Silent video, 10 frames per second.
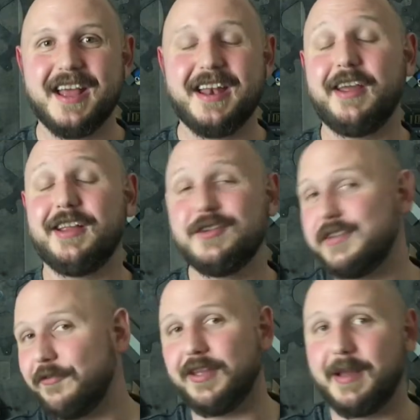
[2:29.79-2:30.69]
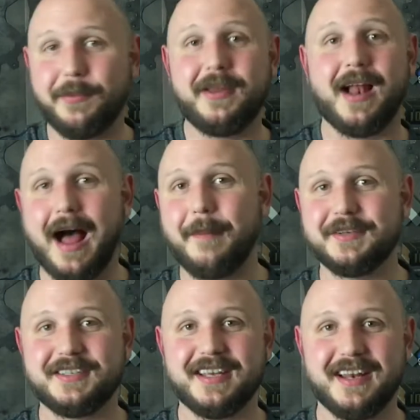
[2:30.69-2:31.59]
And you can use it for the complete
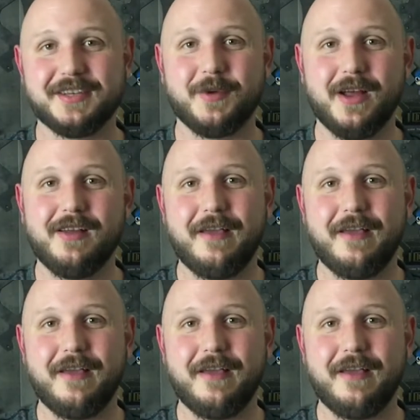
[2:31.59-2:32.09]
opposite as well.